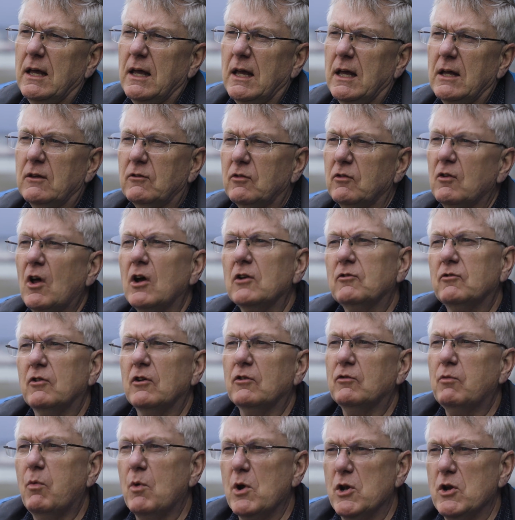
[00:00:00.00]
It's not
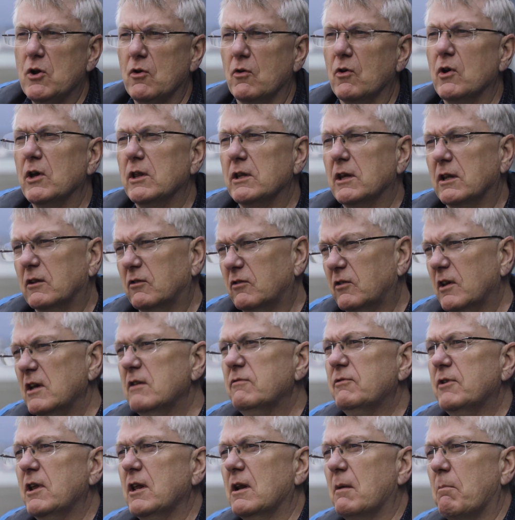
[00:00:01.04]
just when you're in the
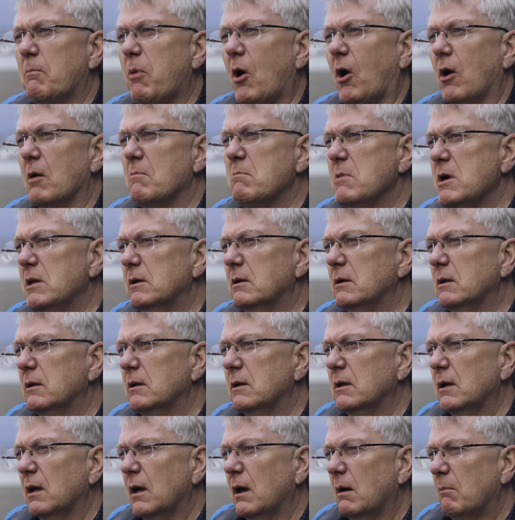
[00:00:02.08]
safety department,
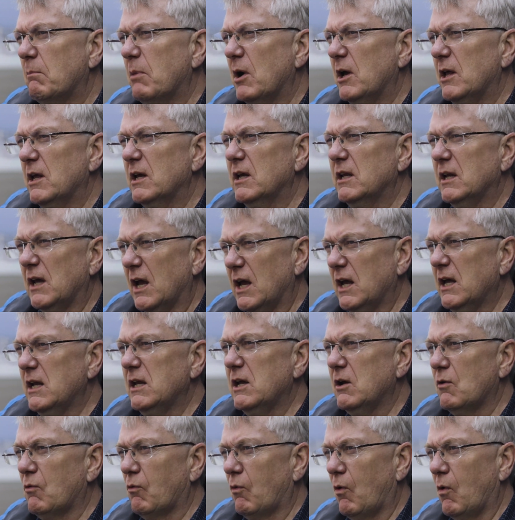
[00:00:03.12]
but in
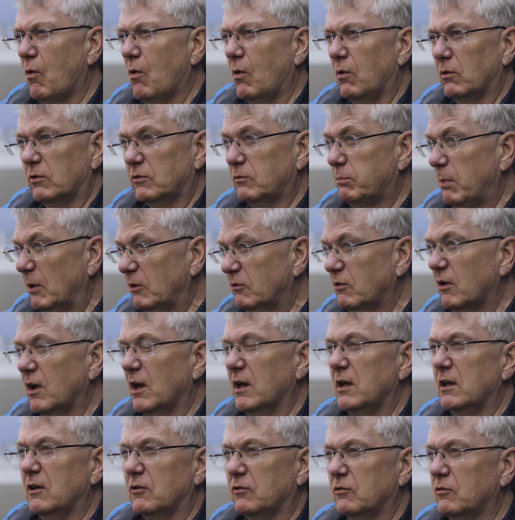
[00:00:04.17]
any role, especially
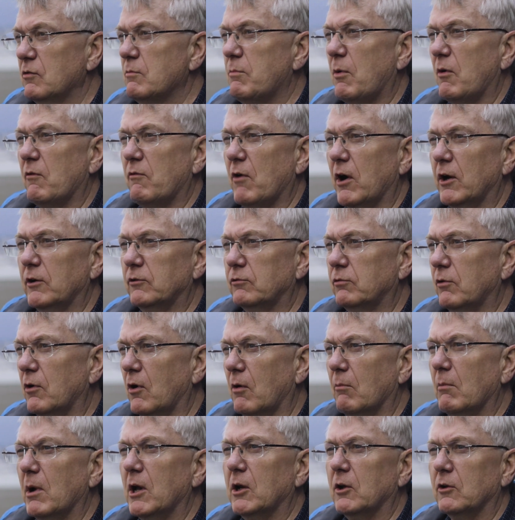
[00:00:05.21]
any supervisory
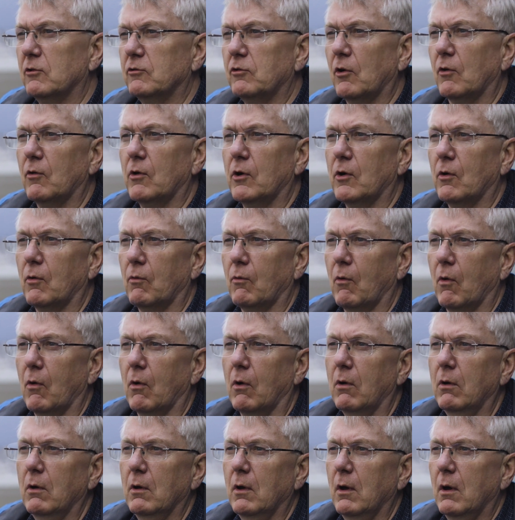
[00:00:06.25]
or managerial
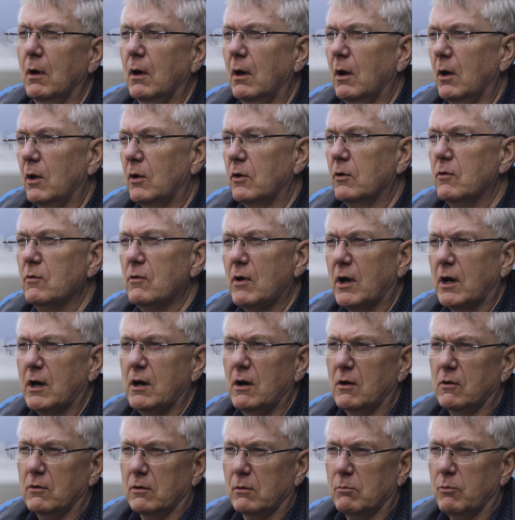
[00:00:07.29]
role, you're
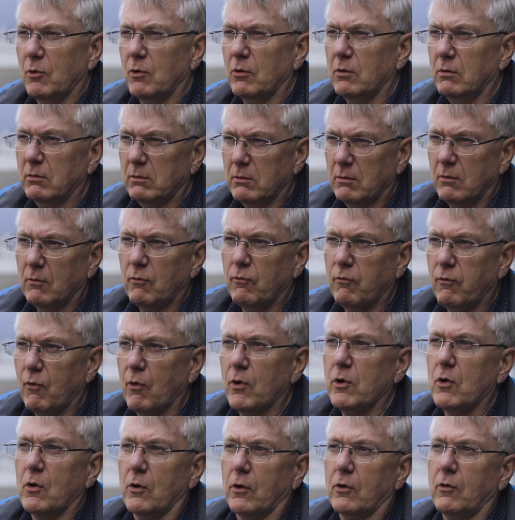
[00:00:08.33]
accountable for
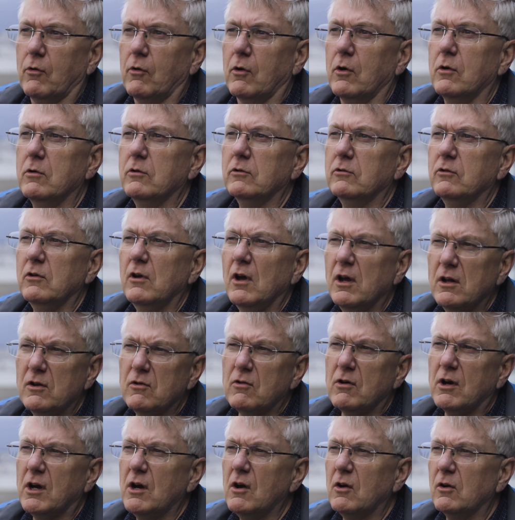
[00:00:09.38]
your crews, and
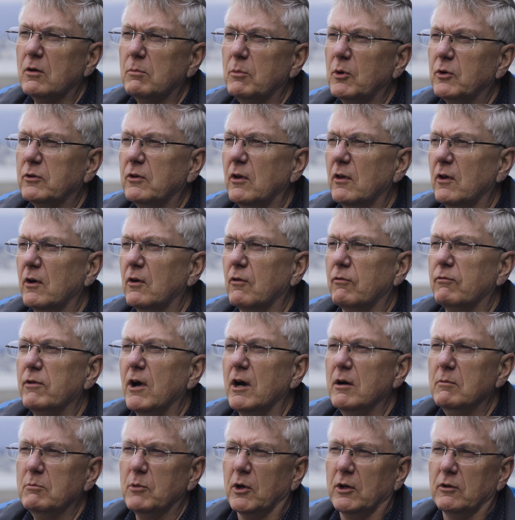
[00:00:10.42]
you're accountable to their
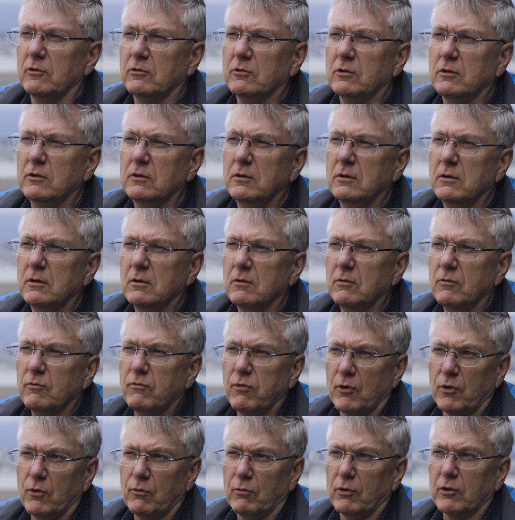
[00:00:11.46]
families
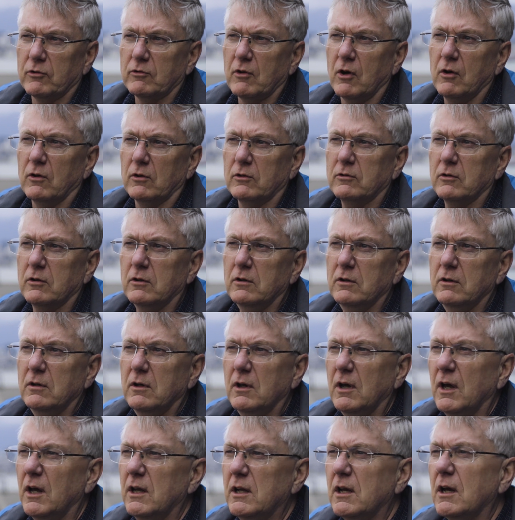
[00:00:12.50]
for the results.
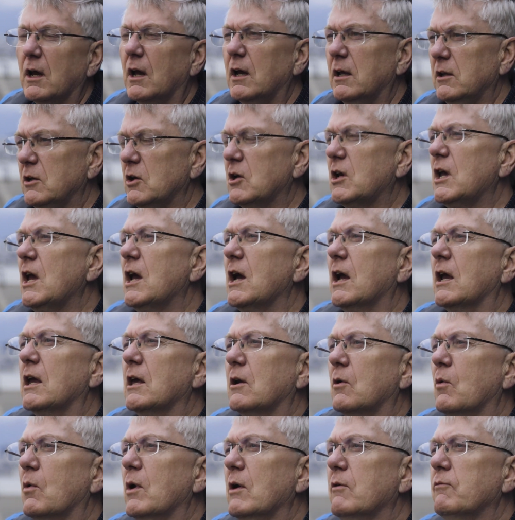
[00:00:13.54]
And you can't get
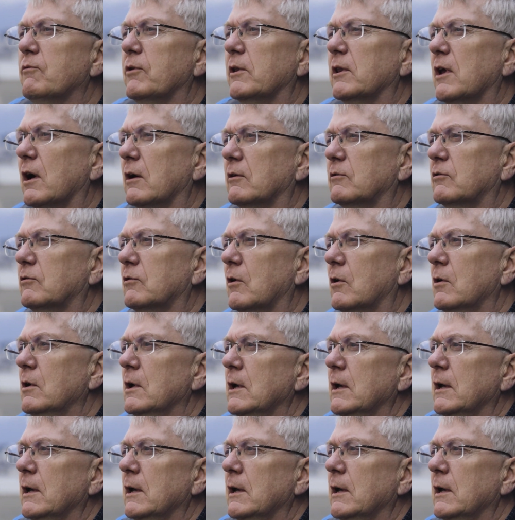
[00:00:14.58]
away from that. So,